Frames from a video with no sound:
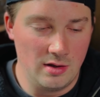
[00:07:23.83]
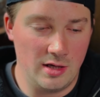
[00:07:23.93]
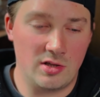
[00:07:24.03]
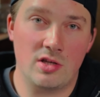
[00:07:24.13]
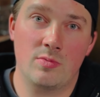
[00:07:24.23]

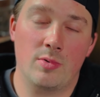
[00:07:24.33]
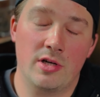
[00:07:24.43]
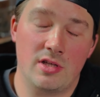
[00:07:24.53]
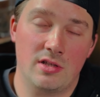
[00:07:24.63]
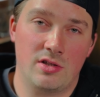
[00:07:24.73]
This
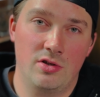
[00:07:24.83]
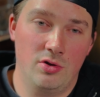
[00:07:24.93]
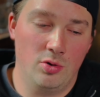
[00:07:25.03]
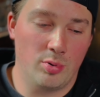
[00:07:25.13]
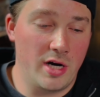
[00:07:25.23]
brings us
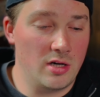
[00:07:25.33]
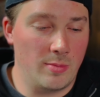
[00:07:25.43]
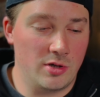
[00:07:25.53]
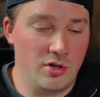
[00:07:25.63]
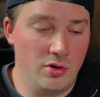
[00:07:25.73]
to break
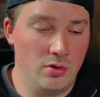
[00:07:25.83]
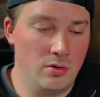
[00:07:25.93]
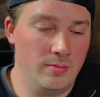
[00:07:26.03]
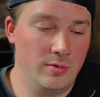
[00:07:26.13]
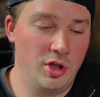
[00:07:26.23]
number 2,